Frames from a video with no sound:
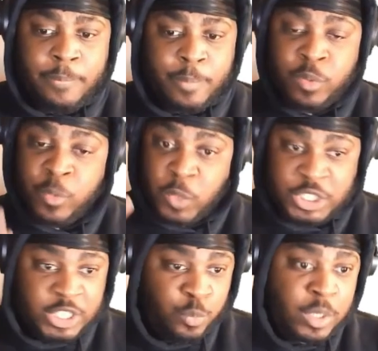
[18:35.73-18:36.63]
Would
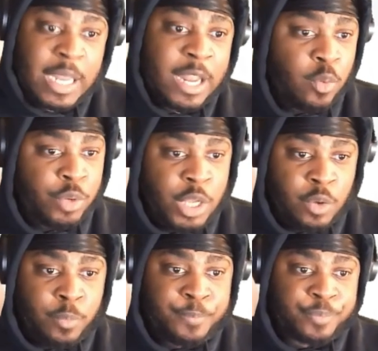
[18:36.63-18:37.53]
she win? I don't
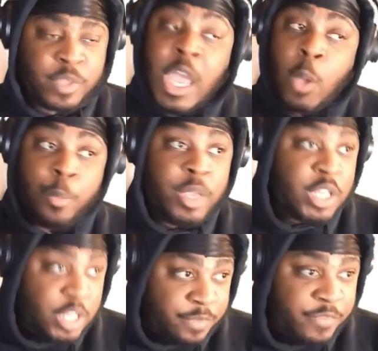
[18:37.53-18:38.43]
know. It would be a
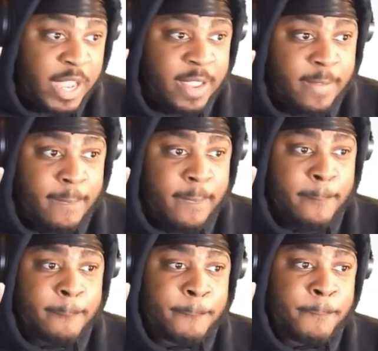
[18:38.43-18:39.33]
good fight,
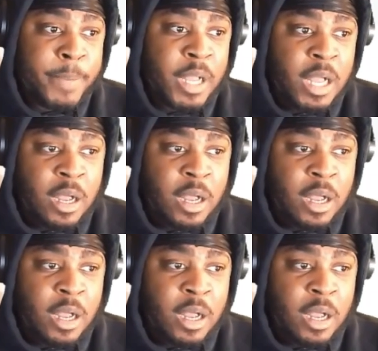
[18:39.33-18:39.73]
but